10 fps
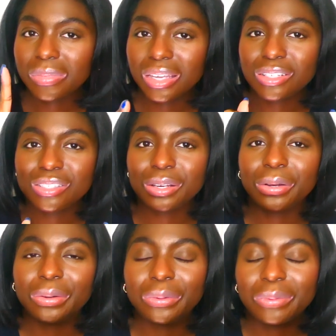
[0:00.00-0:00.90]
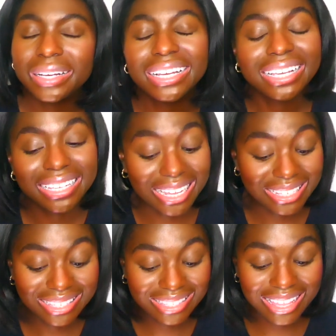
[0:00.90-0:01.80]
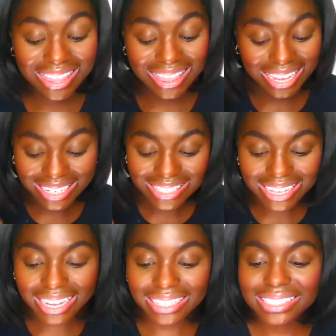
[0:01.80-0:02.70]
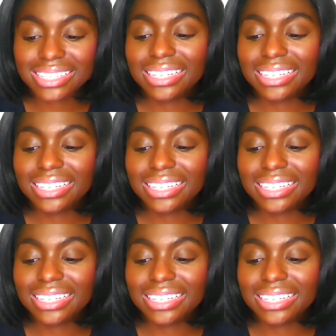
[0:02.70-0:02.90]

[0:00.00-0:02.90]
So yes, that is that.